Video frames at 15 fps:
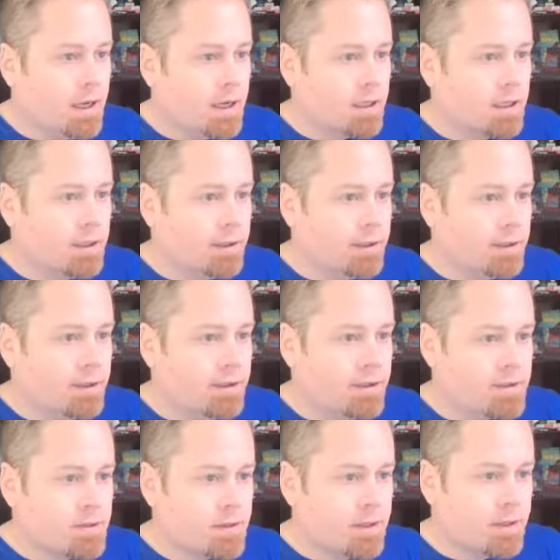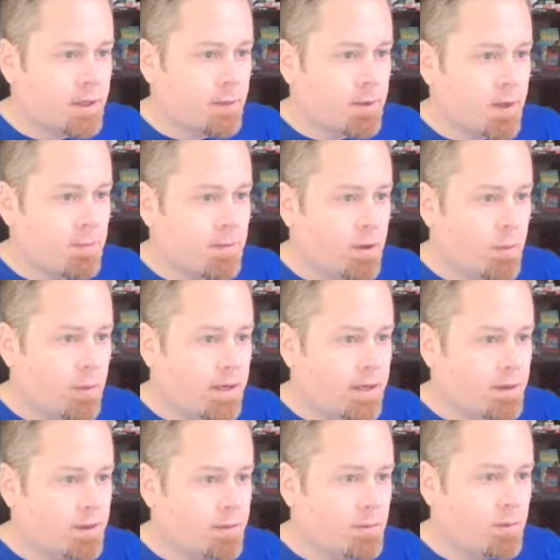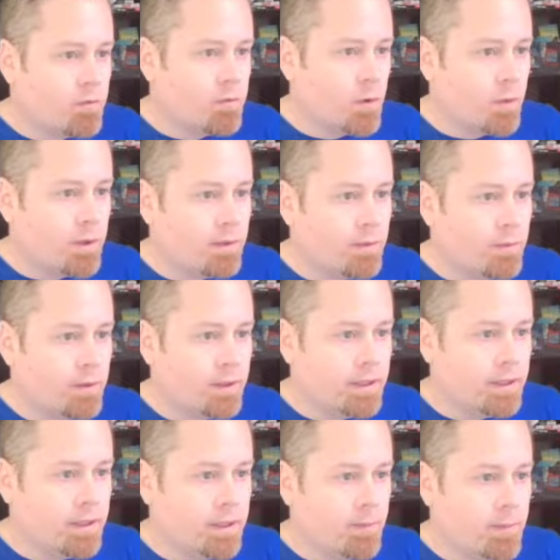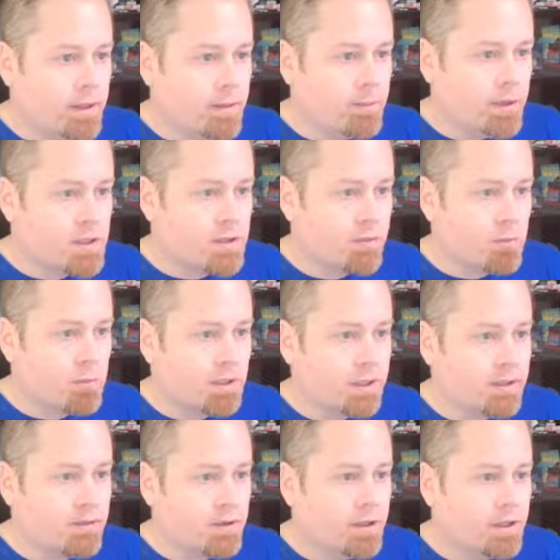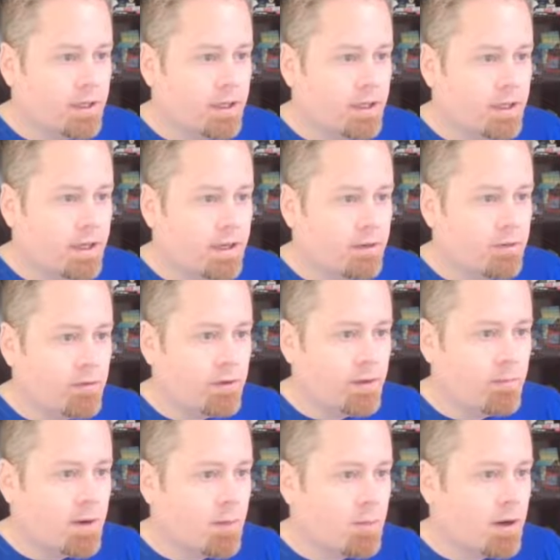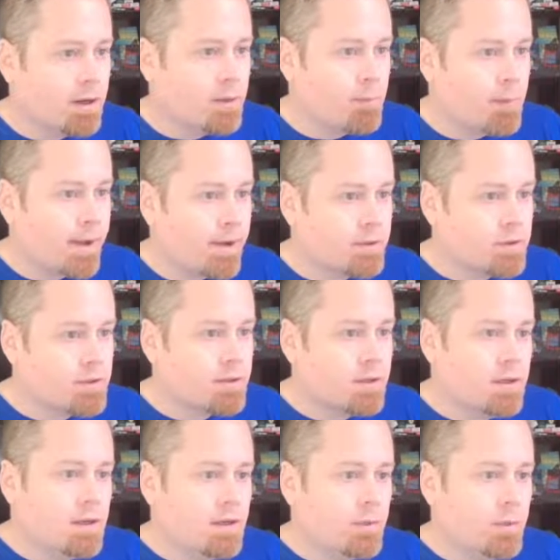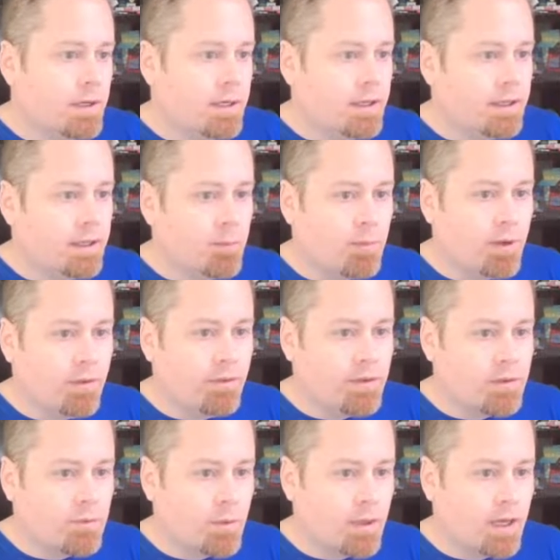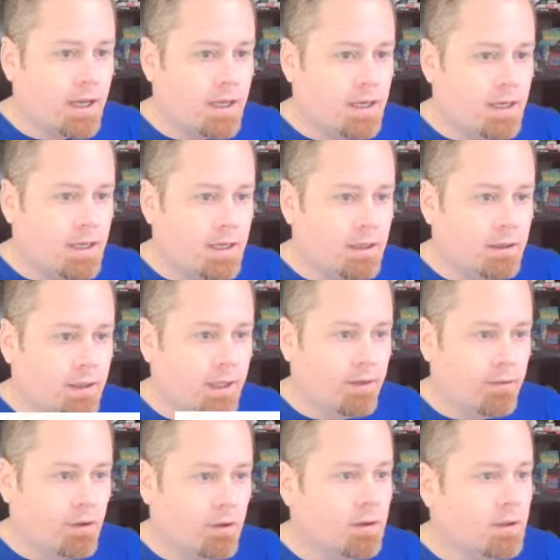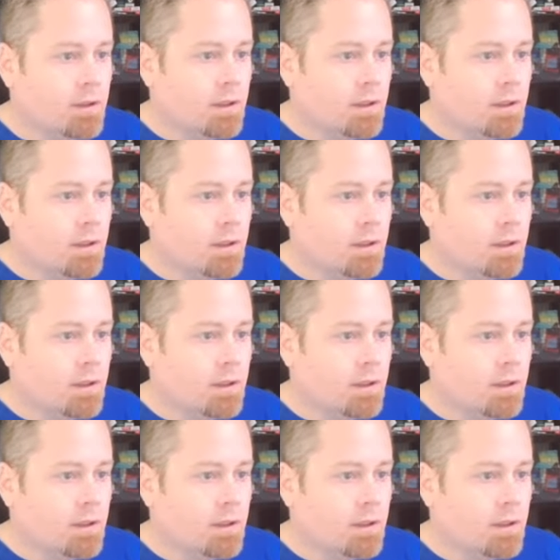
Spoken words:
clear in this upcoming week before we'd really be much of a believer in any kind of bear market bounce. We need to get above this 390 level,